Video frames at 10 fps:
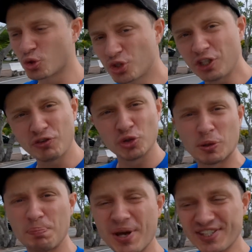should give you
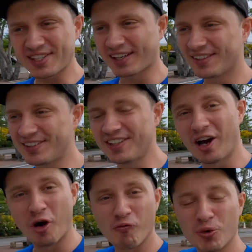the basic
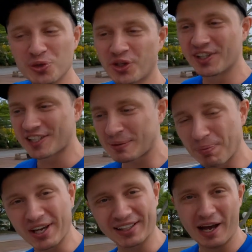idea of what you can
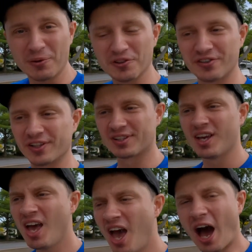expect out of it.
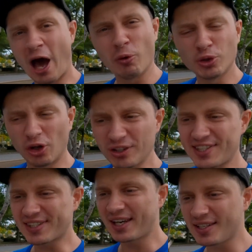I would
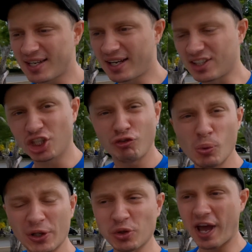only say that if
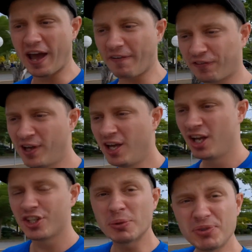you want to have
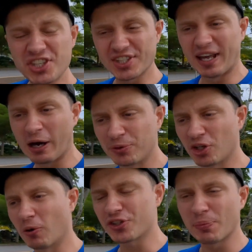some decent
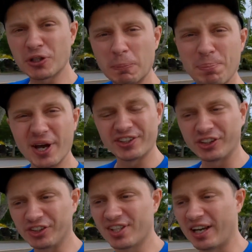audio, something
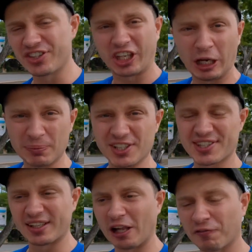better than the camera
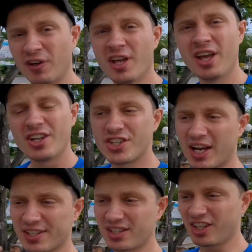itself,
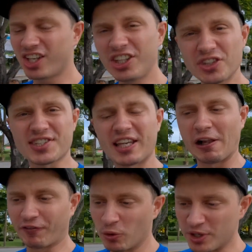just get
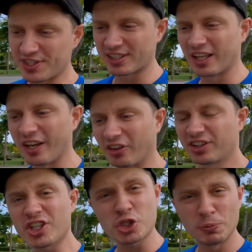yourself a wind
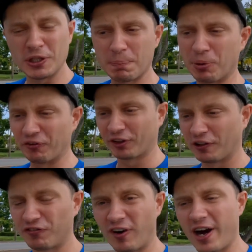slayer. That should be
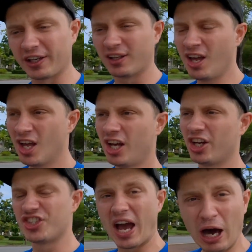perfectly fine.
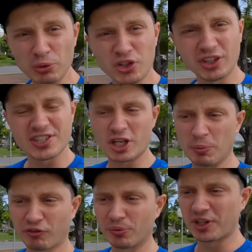The audio that's
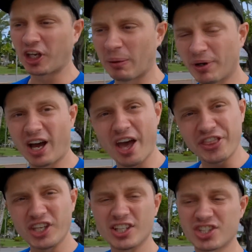coming from the camera,
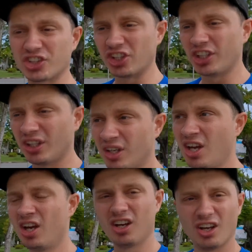I think it's really,
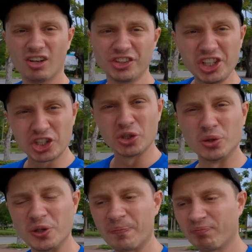really
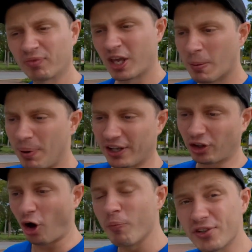good.
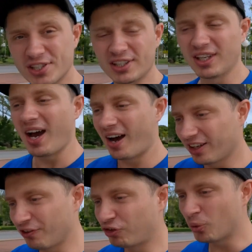But obviously, yeah,
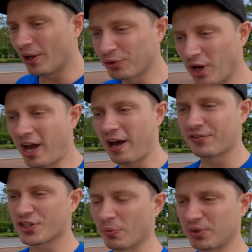if you want to
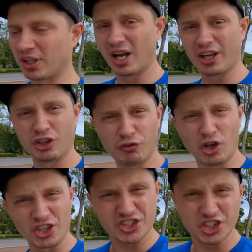have something like, if
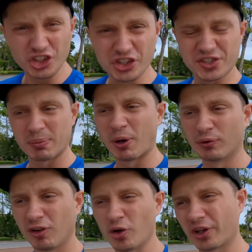you are serious
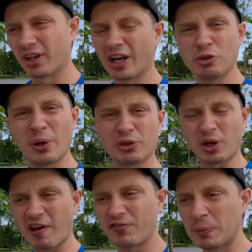about vlogging and you want
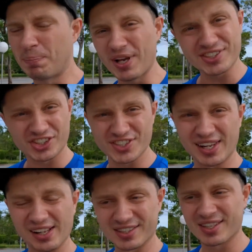to have the best
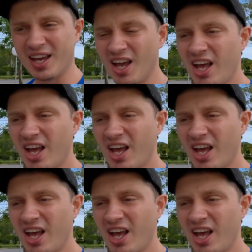results,